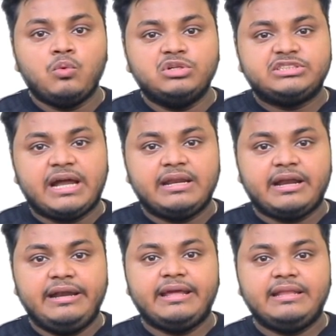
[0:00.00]
which can
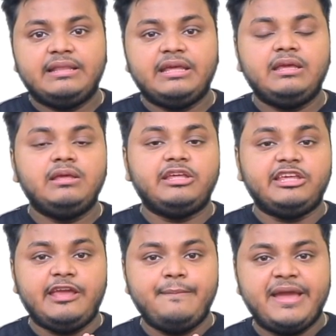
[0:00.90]
contain the
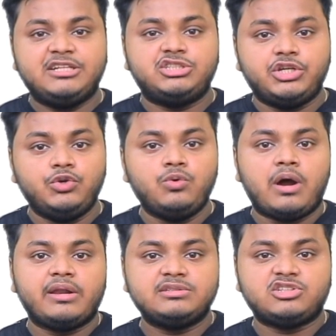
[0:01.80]
image
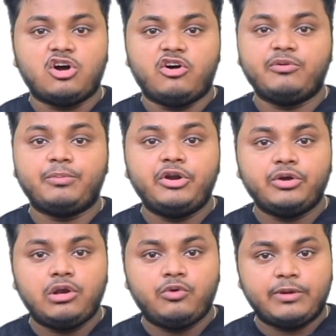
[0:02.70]
URLs of a
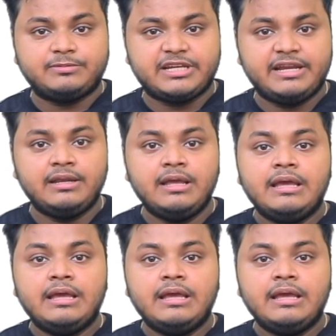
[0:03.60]
particular website.